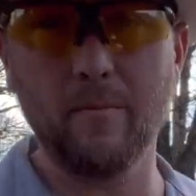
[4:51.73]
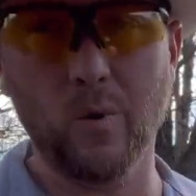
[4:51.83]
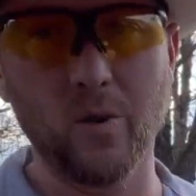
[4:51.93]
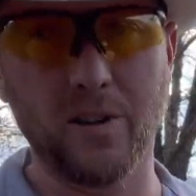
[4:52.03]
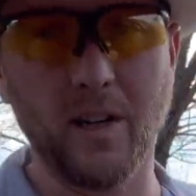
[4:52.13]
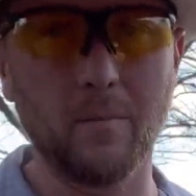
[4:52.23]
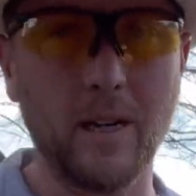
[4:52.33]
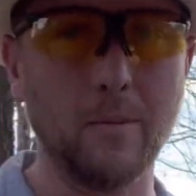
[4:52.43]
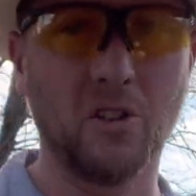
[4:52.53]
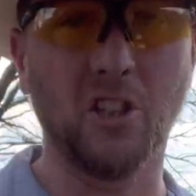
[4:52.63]
more young
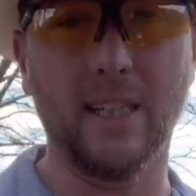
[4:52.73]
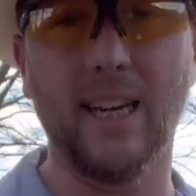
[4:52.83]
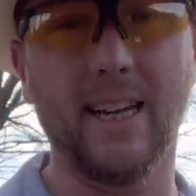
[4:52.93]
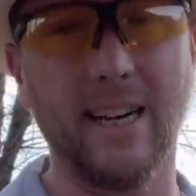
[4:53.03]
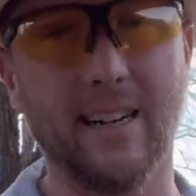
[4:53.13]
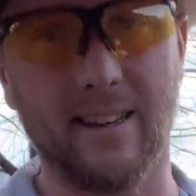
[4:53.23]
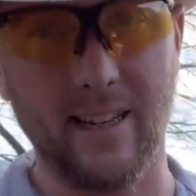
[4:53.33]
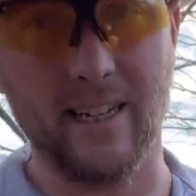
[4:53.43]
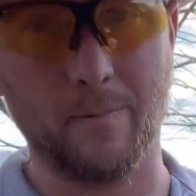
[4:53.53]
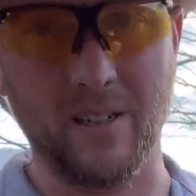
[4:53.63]
people should get into
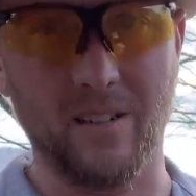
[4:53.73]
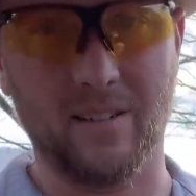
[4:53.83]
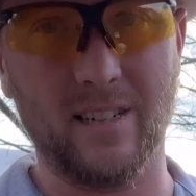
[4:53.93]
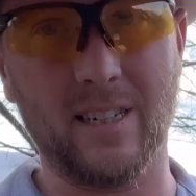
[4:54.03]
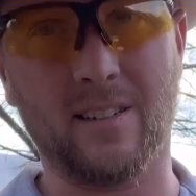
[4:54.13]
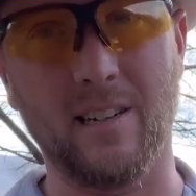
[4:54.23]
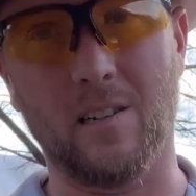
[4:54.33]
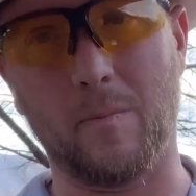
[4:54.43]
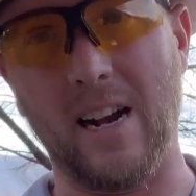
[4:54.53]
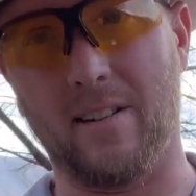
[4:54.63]
this because this
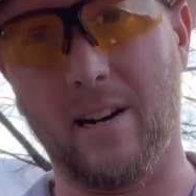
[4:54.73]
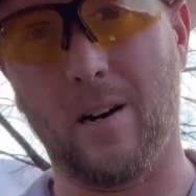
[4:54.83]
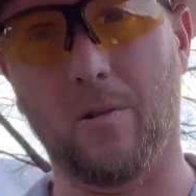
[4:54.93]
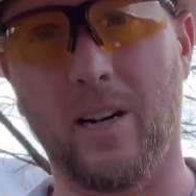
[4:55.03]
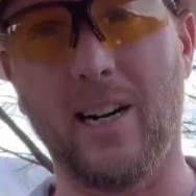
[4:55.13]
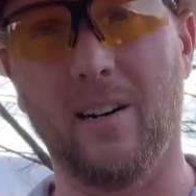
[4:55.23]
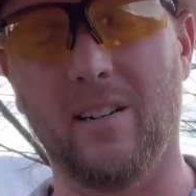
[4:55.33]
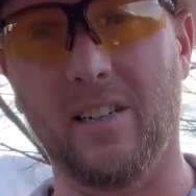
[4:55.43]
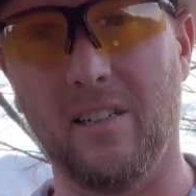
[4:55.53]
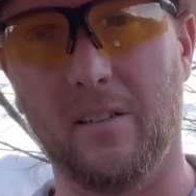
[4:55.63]
goes back to our
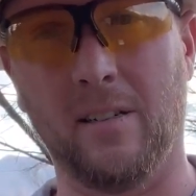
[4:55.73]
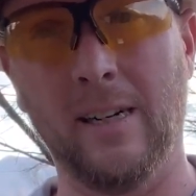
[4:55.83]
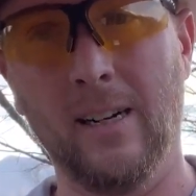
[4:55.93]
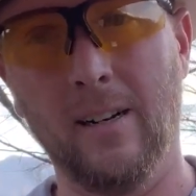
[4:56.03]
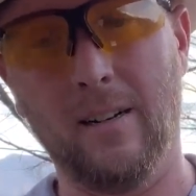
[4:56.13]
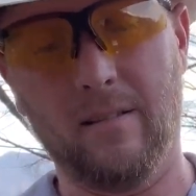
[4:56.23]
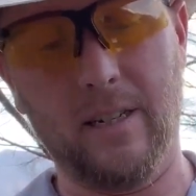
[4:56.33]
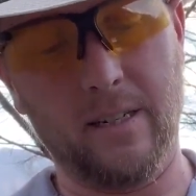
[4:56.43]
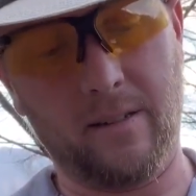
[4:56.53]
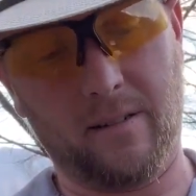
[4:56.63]
heritage.
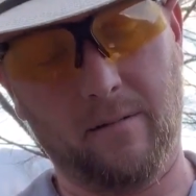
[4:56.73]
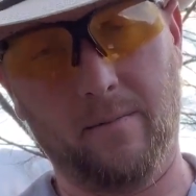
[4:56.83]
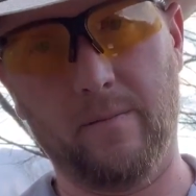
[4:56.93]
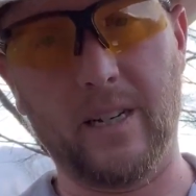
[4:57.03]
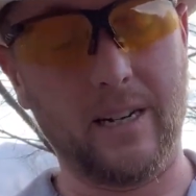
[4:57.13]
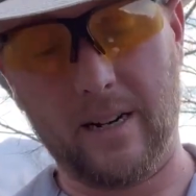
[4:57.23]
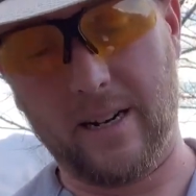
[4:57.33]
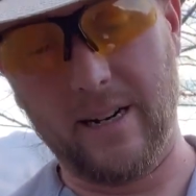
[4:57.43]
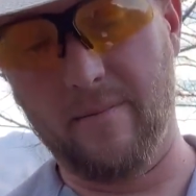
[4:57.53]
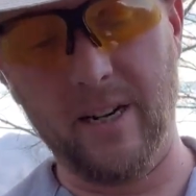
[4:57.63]
This, I
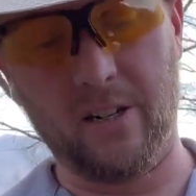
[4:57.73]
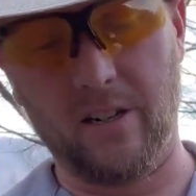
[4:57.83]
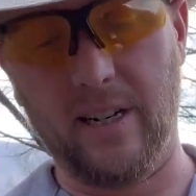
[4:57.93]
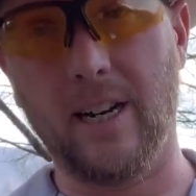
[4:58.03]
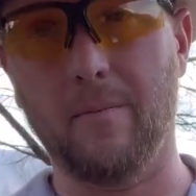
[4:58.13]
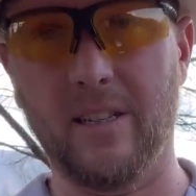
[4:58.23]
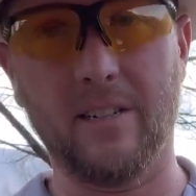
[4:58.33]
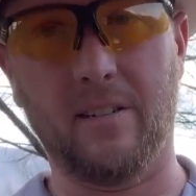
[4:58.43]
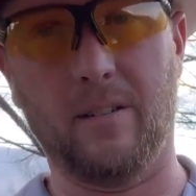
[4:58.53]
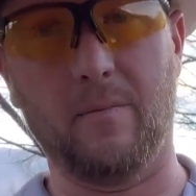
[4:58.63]
didn't mention it yet, but
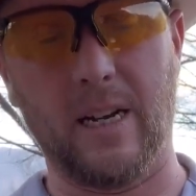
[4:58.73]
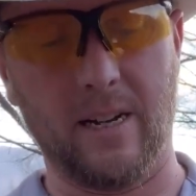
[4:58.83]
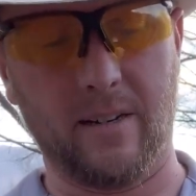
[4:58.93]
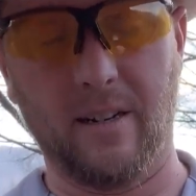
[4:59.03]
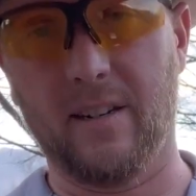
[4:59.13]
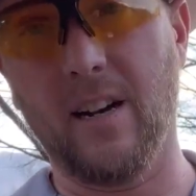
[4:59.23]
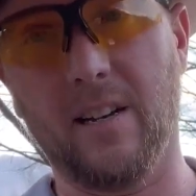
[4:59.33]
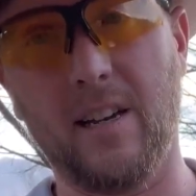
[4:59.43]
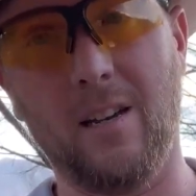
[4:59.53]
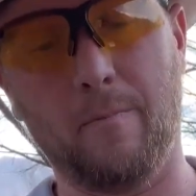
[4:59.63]
this is my Kentucky